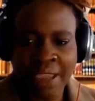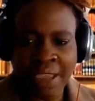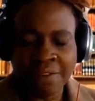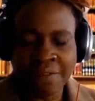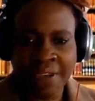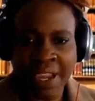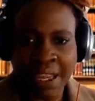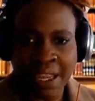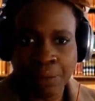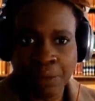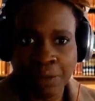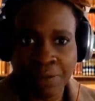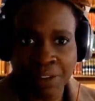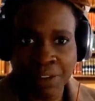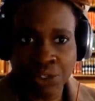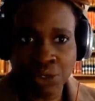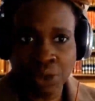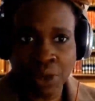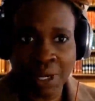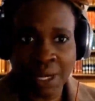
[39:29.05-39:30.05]
I find with
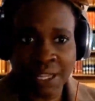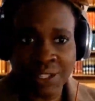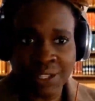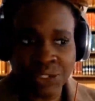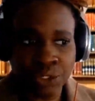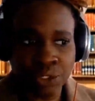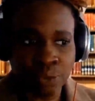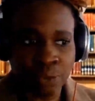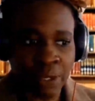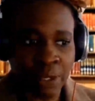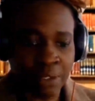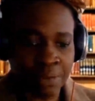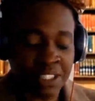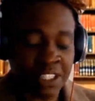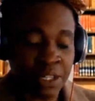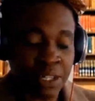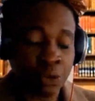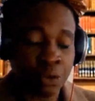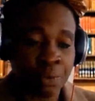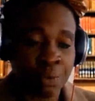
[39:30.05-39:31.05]
virtual classroom,
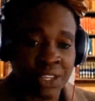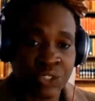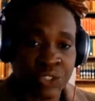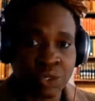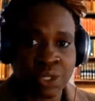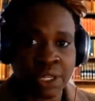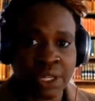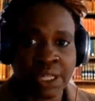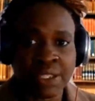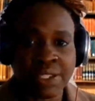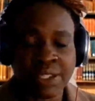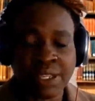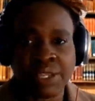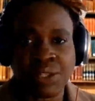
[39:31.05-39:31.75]
especially with my students,